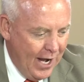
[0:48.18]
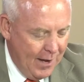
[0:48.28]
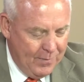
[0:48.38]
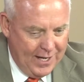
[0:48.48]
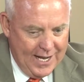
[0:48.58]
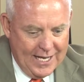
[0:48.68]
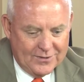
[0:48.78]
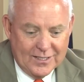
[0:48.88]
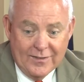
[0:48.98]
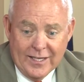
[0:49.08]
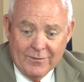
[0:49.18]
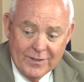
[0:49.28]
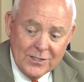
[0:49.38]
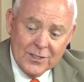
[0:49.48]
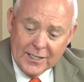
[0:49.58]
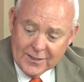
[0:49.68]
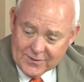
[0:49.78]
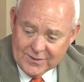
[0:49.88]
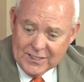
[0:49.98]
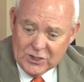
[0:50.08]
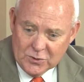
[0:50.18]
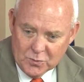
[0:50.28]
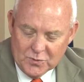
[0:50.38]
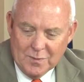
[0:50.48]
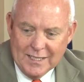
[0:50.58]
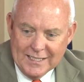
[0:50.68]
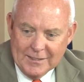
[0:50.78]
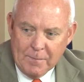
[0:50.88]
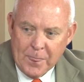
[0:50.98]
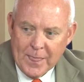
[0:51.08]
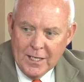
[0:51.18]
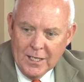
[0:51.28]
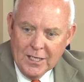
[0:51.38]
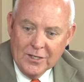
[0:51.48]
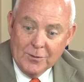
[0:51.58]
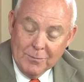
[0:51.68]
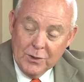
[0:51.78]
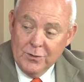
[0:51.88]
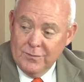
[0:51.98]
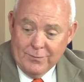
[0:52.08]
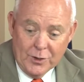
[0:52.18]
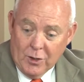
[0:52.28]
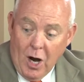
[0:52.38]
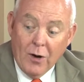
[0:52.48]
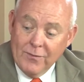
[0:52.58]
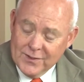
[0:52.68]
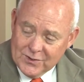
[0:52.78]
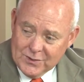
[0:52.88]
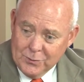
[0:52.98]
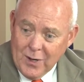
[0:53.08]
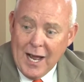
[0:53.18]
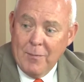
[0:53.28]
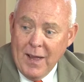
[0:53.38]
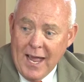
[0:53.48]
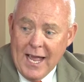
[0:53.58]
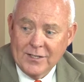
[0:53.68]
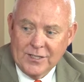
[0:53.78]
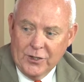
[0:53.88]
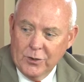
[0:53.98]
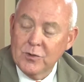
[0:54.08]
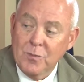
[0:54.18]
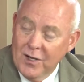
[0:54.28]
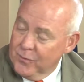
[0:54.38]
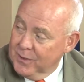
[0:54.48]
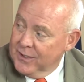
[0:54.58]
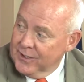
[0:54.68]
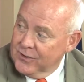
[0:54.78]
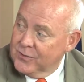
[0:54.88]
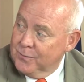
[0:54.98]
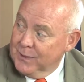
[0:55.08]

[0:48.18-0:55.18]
Rye Patch, and then eventually a decision was made to move your office to Rye Patch and your responsibility just